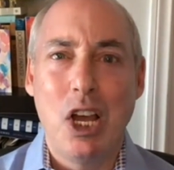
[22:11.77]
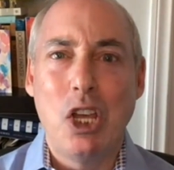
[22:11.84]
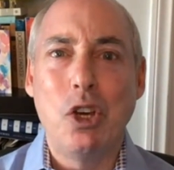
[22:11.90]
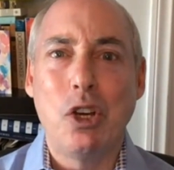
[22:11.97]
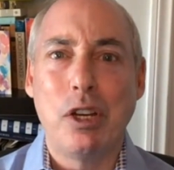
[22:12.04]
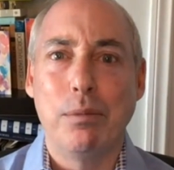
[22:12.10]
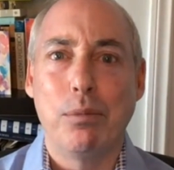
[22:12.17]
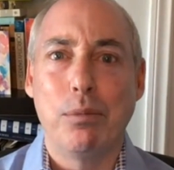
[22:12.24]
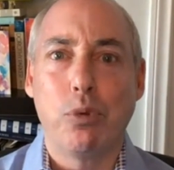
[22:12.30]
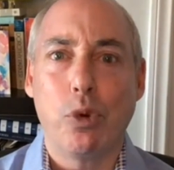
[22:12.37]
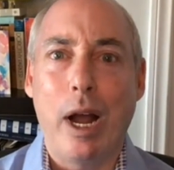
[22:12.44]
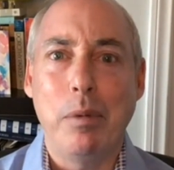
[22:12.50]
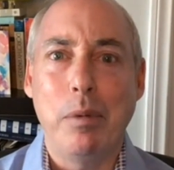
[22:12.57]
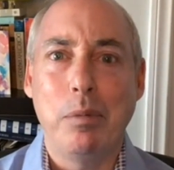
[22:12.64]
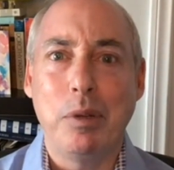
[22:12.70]
You can
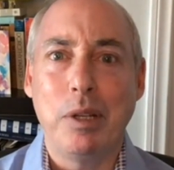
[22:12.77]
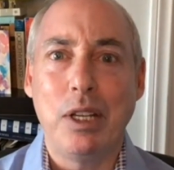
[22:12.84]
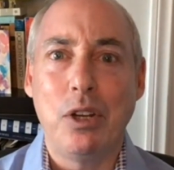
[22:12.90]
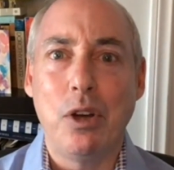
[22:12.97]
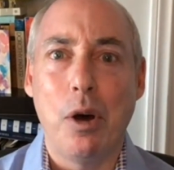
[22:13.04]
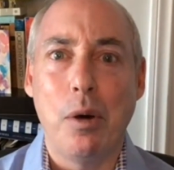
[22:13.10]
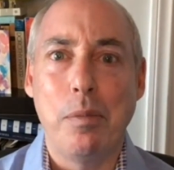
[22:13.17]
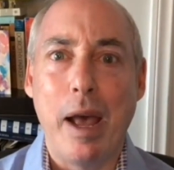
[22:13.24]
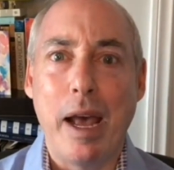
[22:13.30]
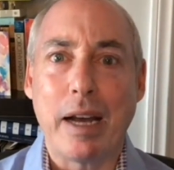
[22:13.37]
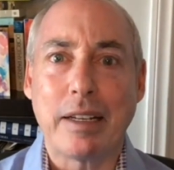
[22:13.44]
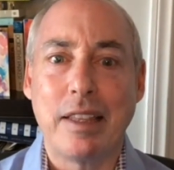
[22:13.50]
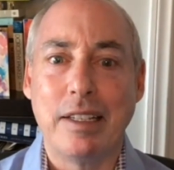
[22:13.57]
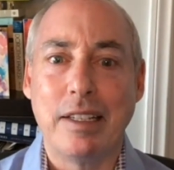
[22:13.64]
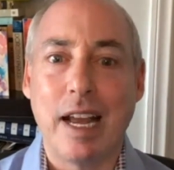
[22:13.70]
probably go
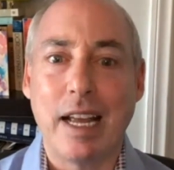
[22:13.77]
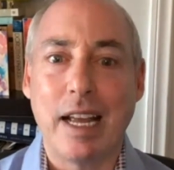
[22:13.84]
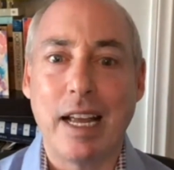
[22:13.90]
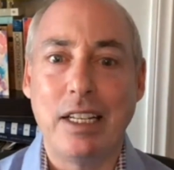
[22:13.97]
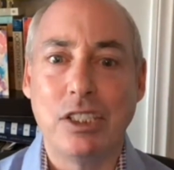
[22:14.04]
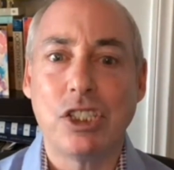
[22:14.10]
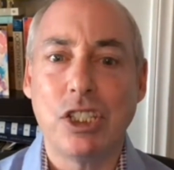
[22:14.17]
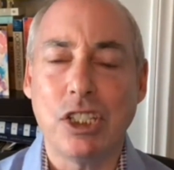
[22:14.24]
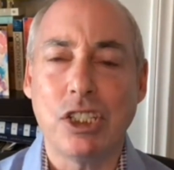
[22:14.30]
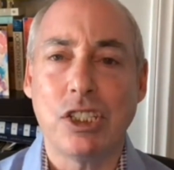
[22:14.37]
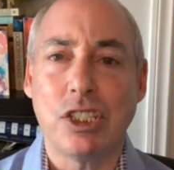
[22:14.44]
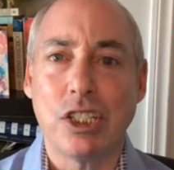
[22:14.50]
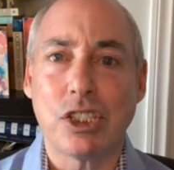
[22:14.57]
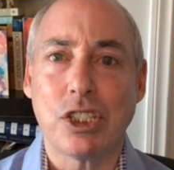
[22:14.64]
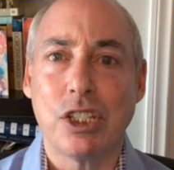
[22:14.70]
back to the
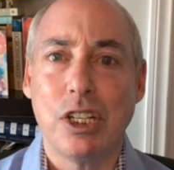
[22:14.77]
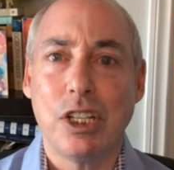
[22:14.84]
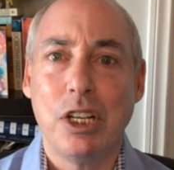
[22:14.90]
1960s